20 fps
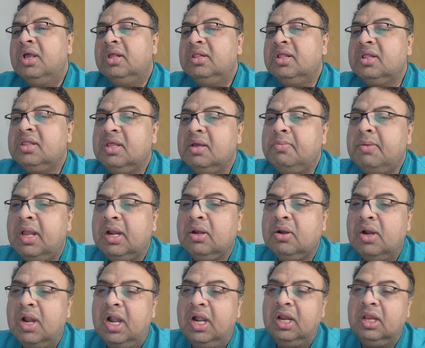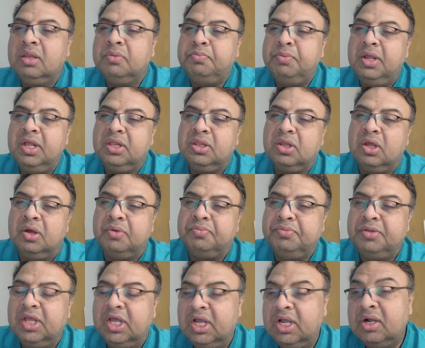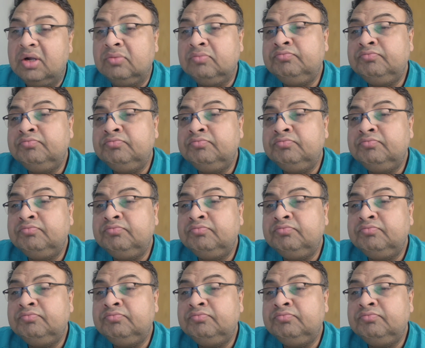The subarachnoid space of the